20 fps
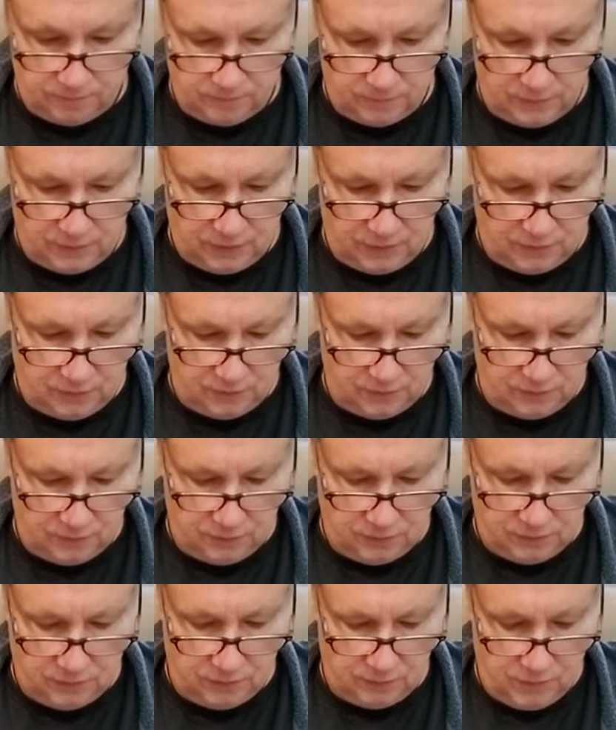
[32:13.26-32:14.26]
in
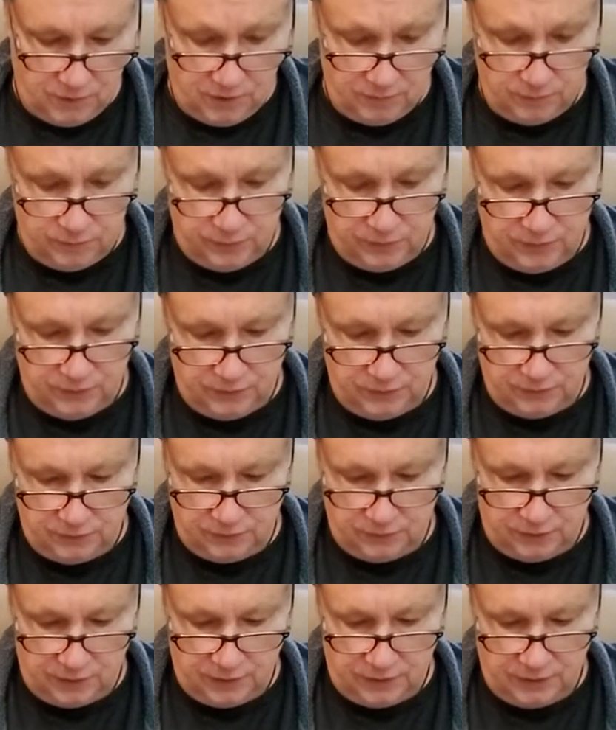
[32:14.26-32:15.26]
my opinion,
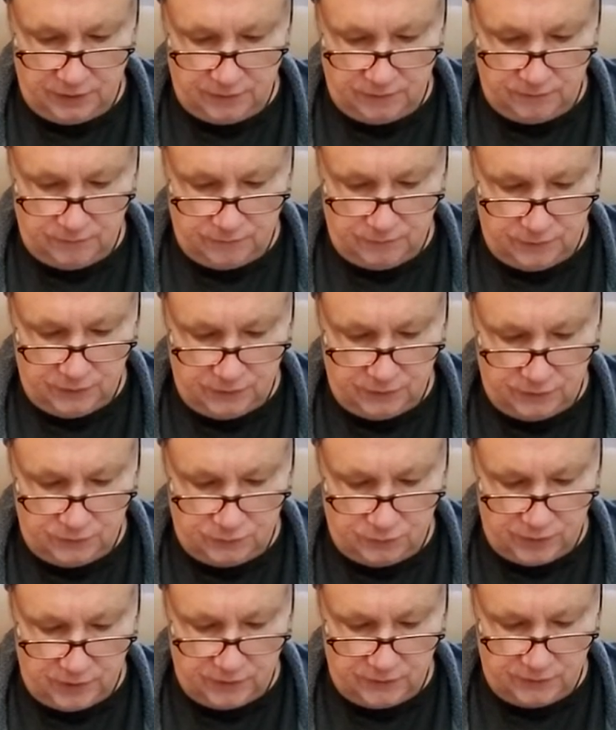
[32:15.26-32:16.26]
like, if this
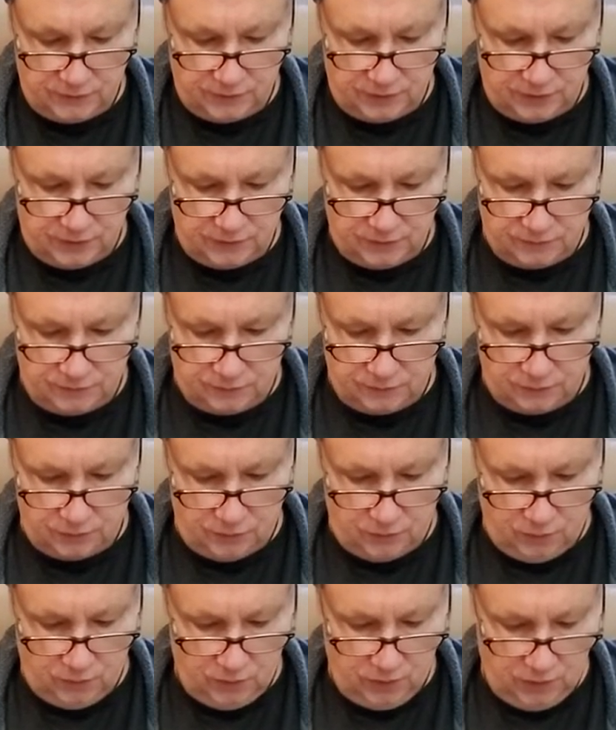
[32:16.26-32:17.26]
resonates,
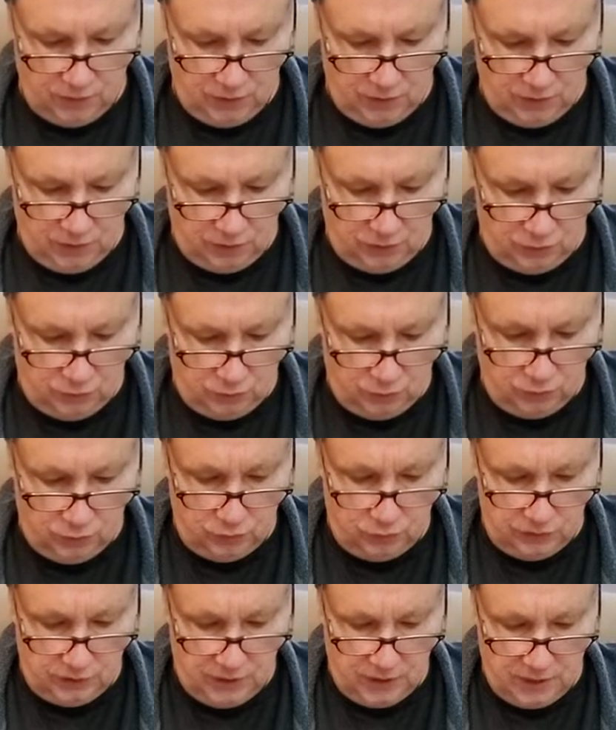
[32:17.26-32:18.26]
Virgo, you
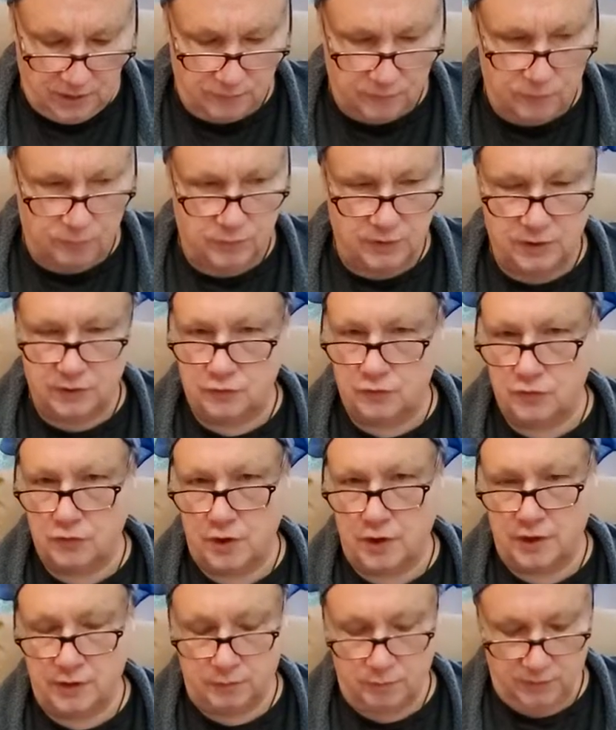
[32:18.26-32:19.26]
really haven't been
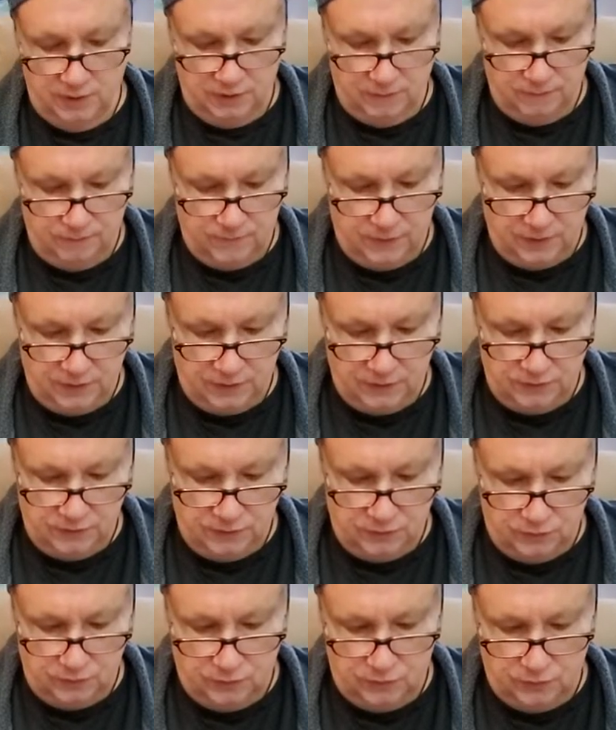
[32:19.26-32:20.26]
trying to manifest.
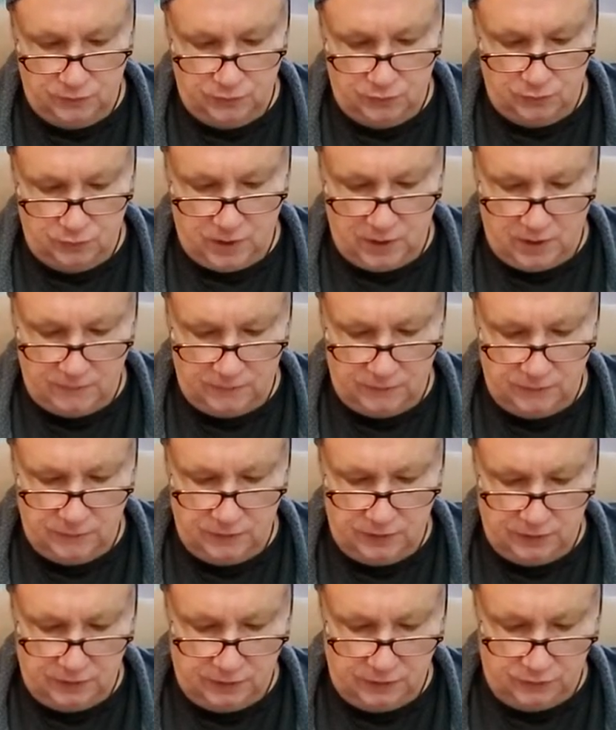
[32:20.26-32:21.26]
So you haven't
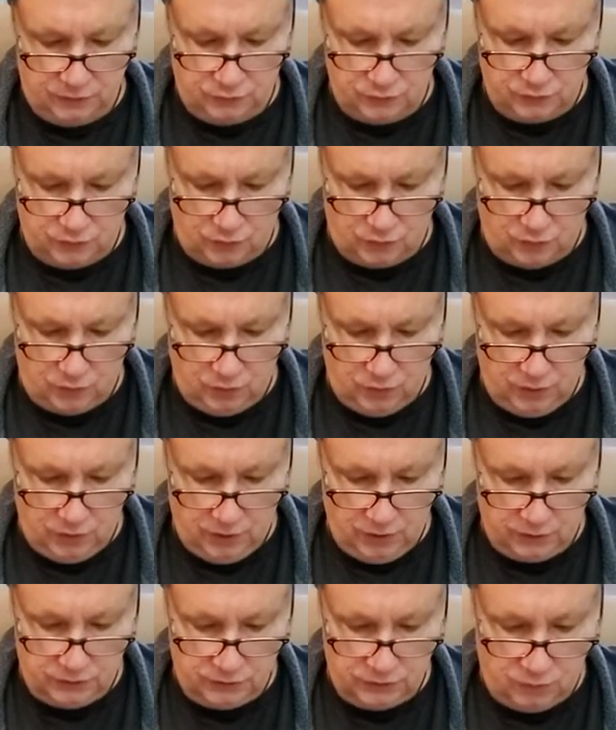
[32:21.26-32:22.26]
taken control.
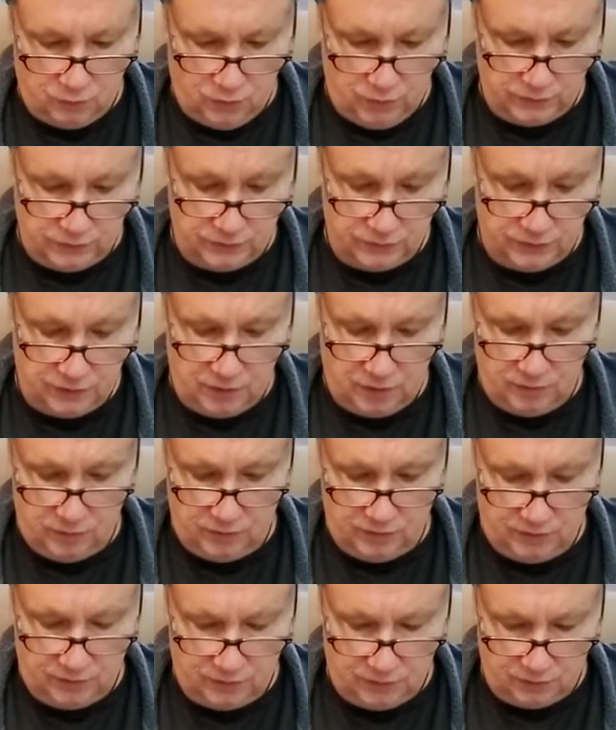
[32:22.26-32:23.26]
So what's
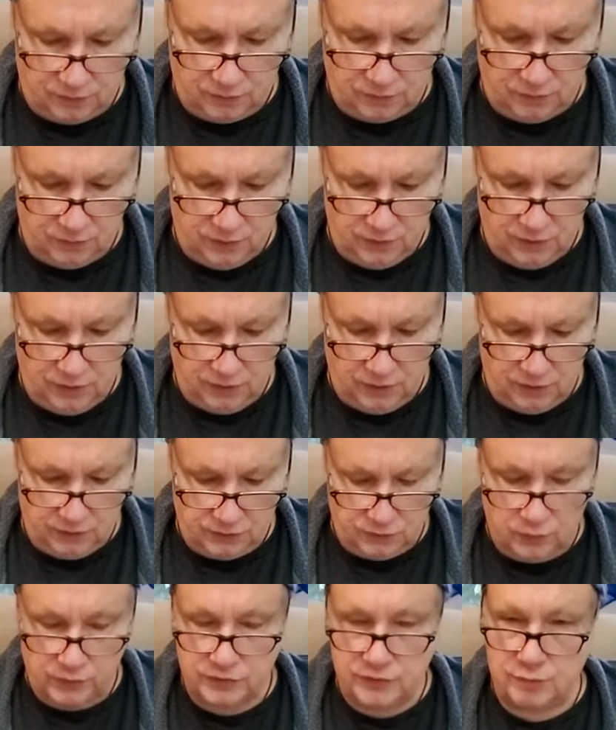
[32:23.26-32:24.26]
coming here is
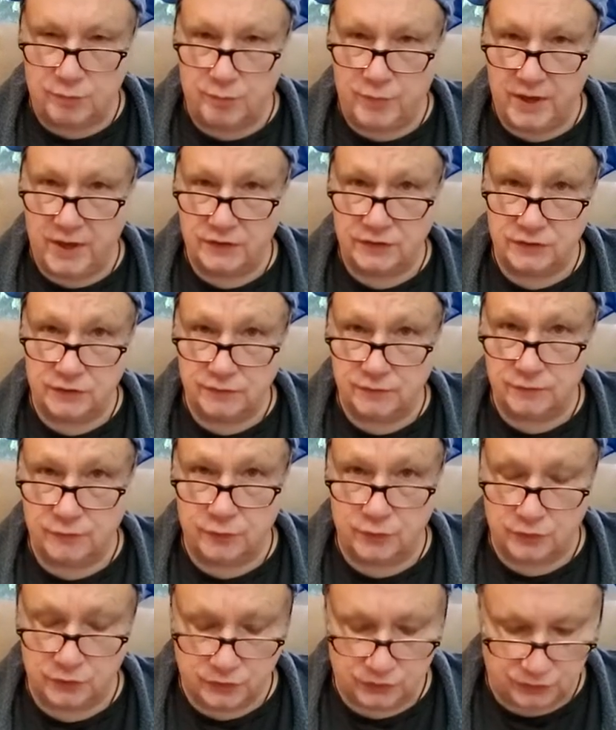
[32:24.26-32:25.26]
what's best for
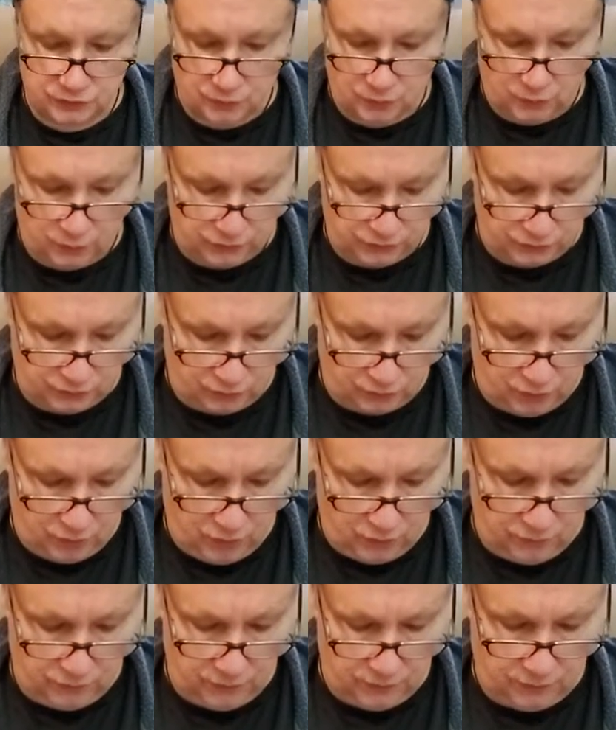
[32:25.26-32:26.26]
your soul's
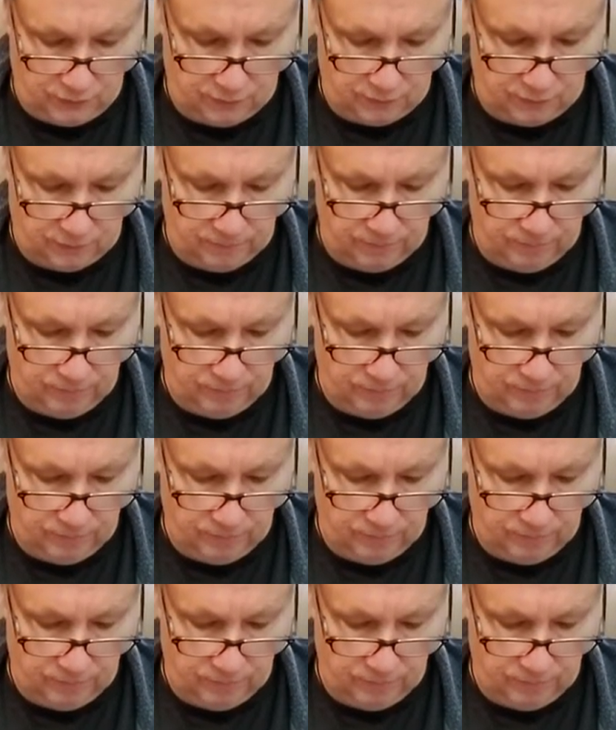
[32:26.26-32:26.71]
growth here.